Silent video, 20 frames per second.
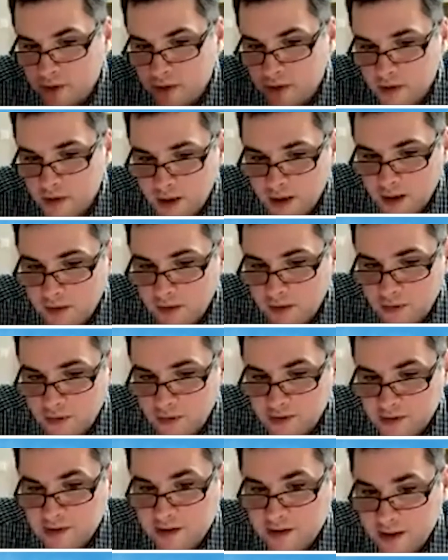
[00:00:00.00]
At first
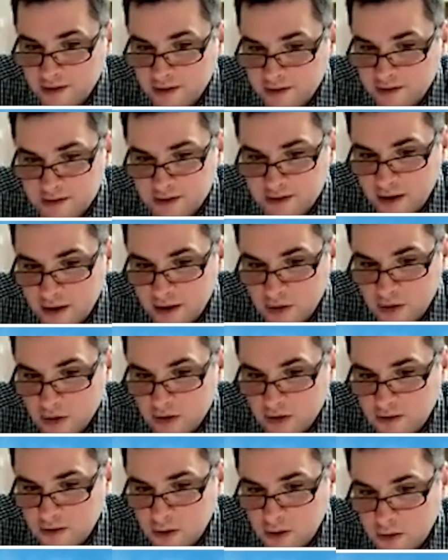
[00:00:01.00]
glance, not so
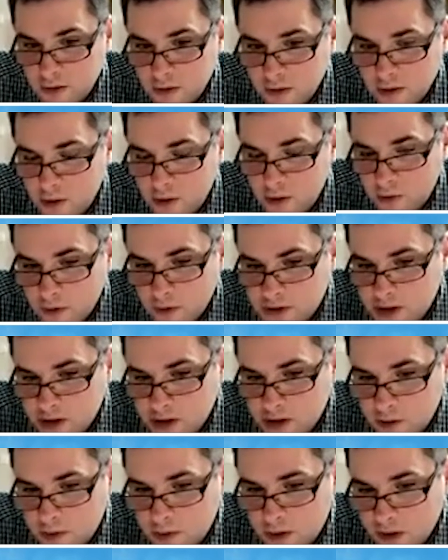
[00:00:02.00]
logical,
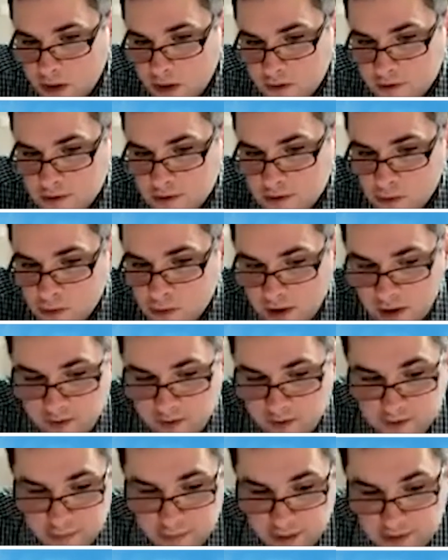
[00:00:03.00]
because we have a
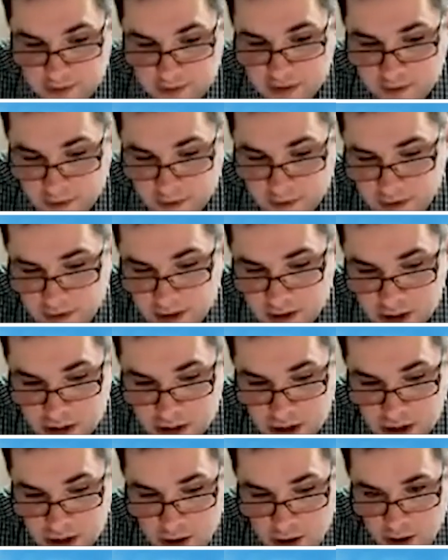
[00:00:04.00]
space advantage
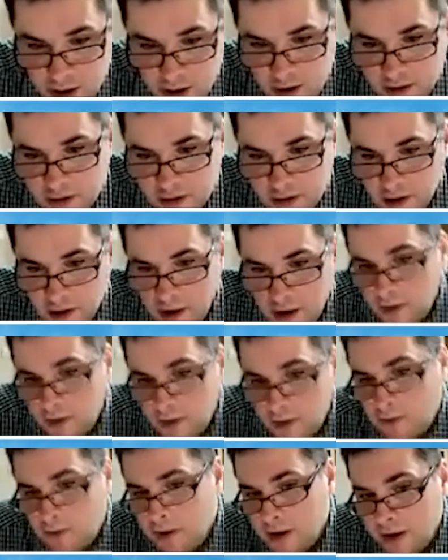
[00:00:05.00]
and
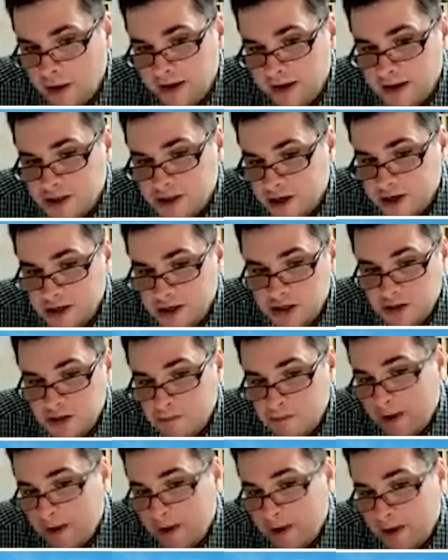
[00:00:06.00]
we exchange
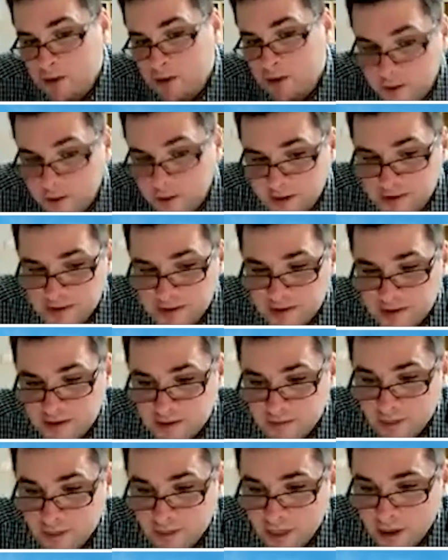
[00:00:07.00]
minor piece.
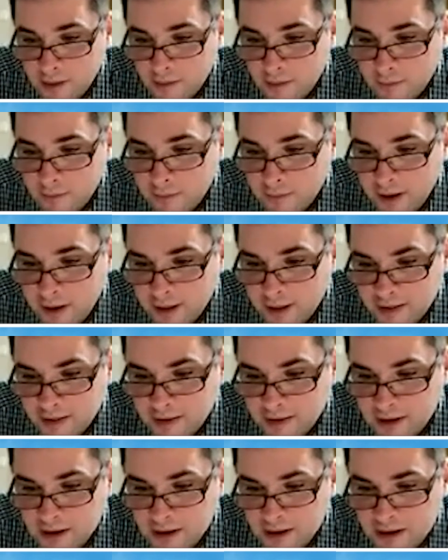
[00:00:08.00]
But
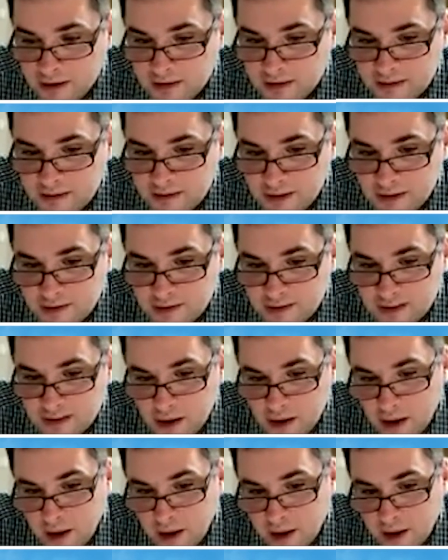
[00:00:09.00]
since
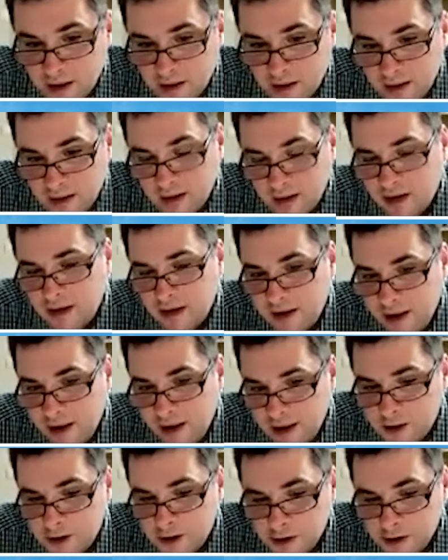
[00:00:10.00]

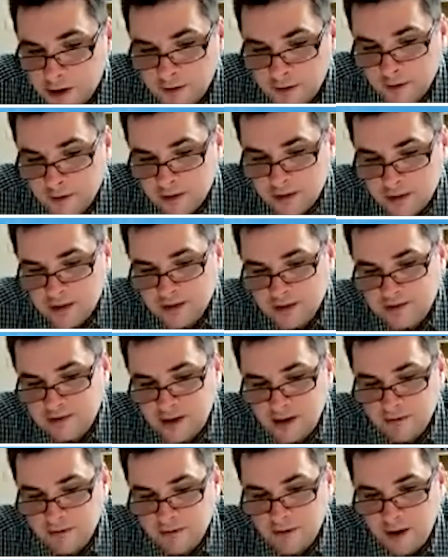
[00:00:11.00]
later the
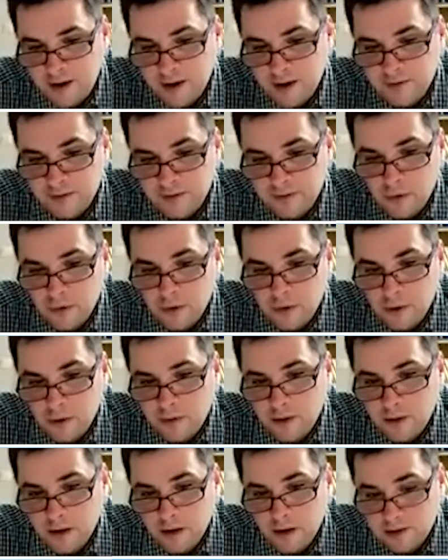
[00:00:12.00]
c5
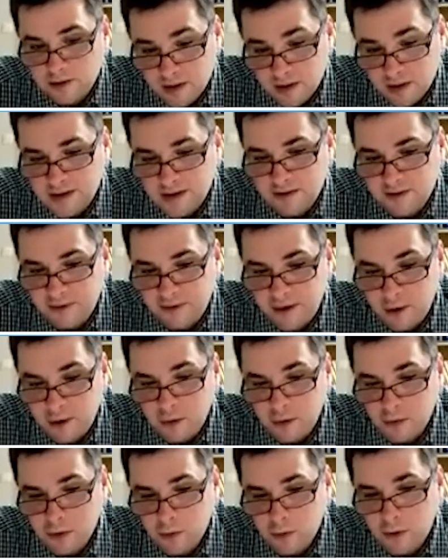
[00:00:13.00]

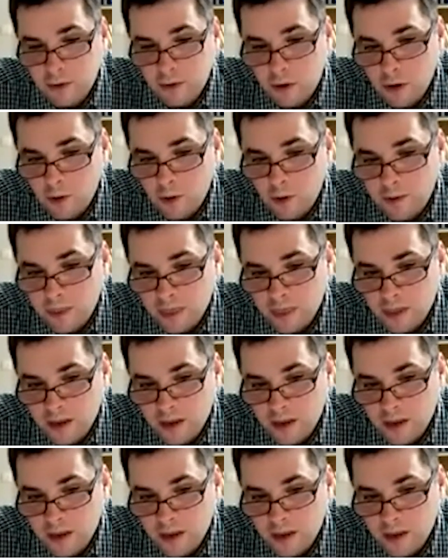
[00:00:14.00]
will be open,